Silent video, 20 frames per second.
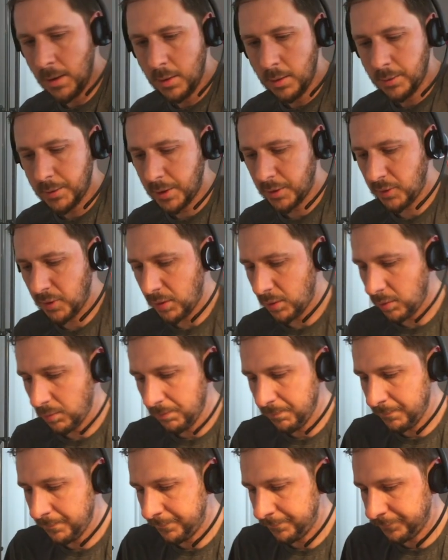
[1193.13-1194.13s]
That's it.
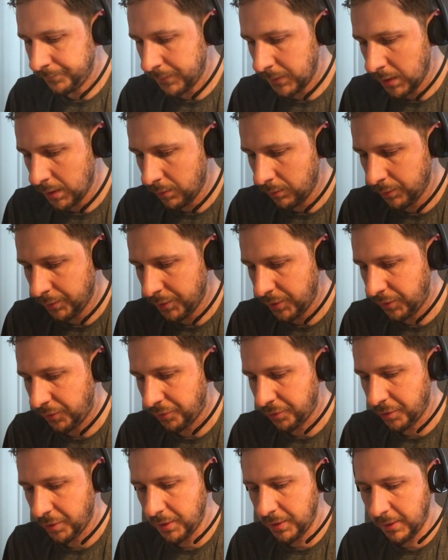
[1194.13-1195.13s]
I won't
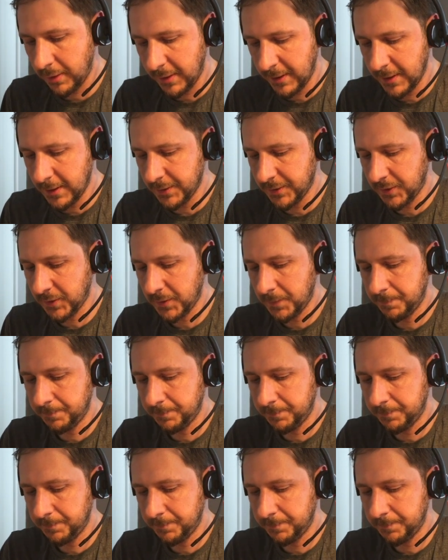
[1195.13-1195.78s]
destroy anything else.